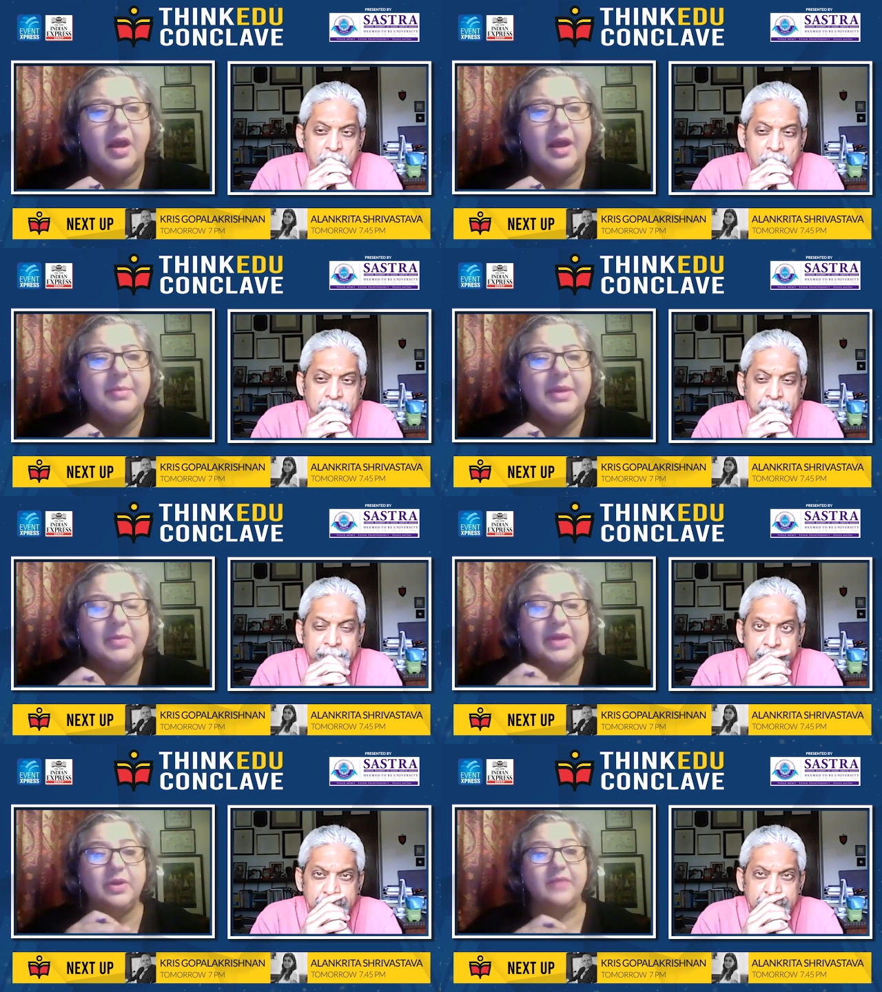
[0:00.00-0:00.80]
Speaker 1: I mean,
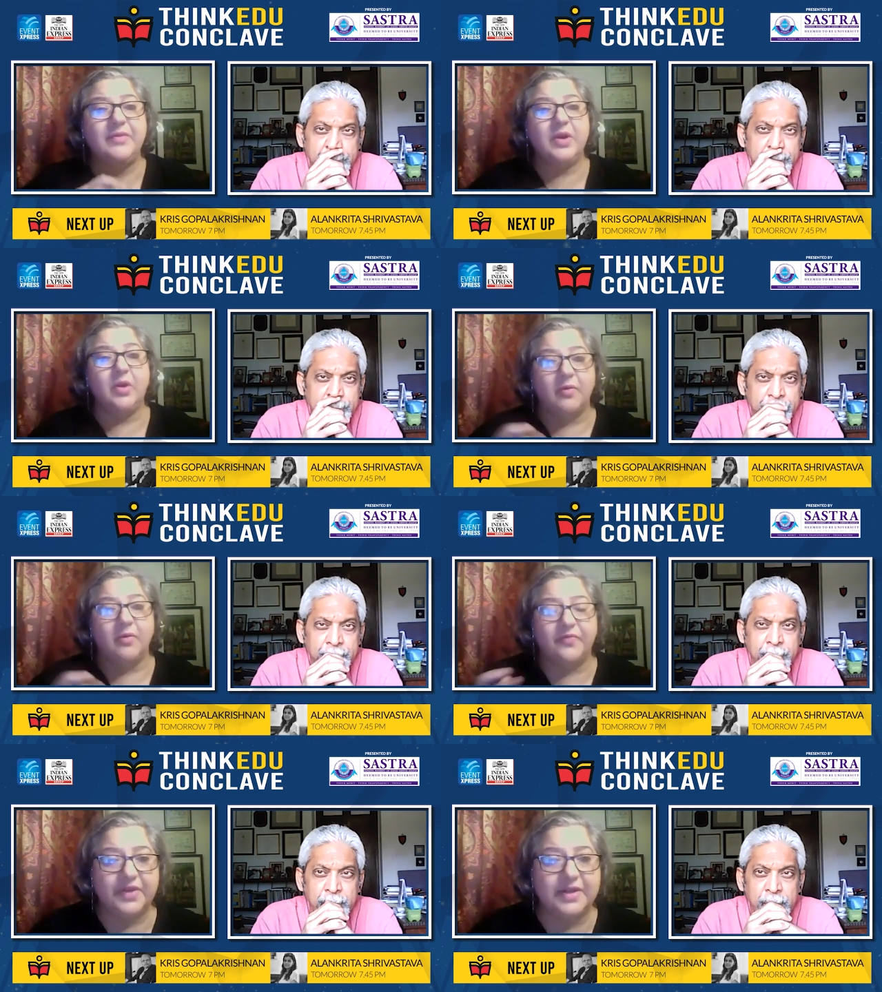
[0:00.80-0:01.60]
we don't have an
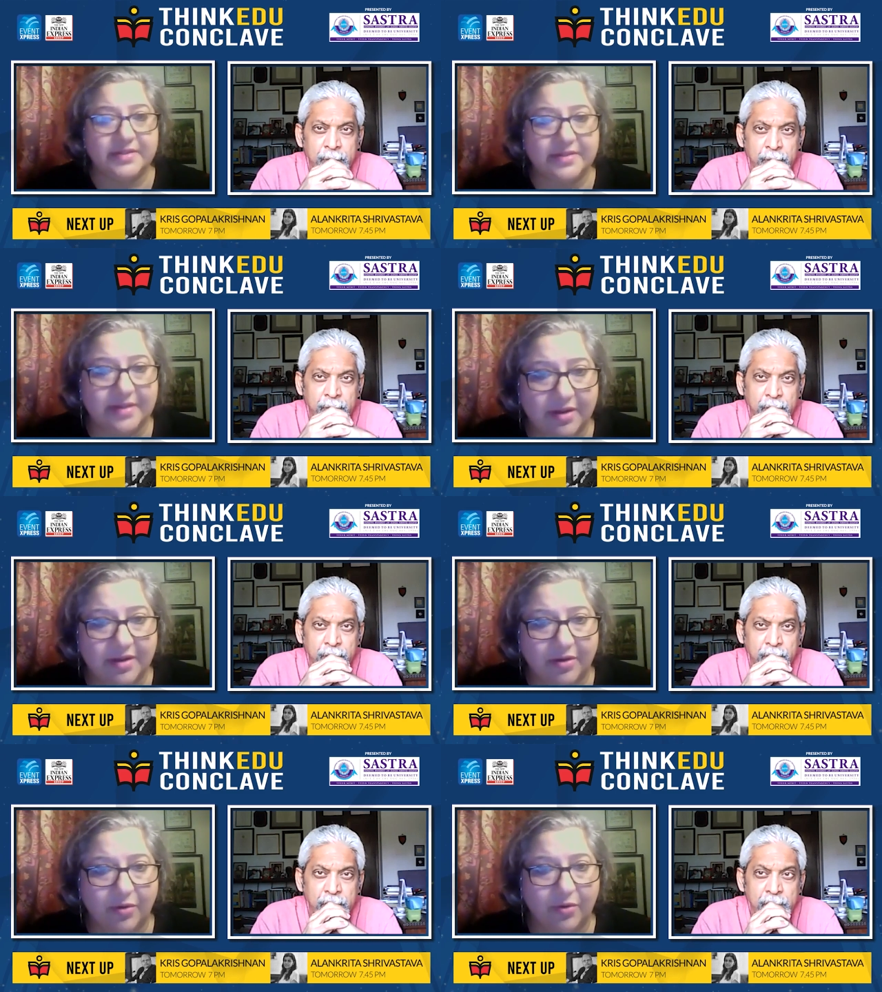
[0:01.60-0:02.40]
obvious
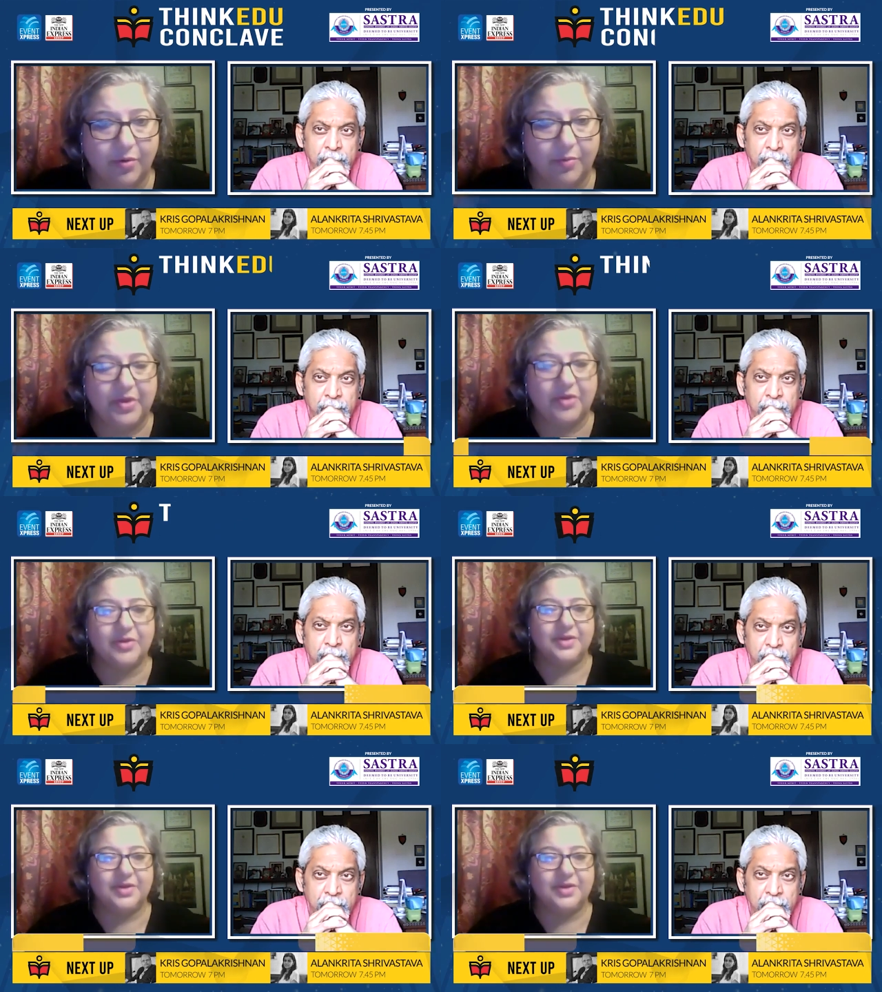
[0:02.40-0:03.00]
opioid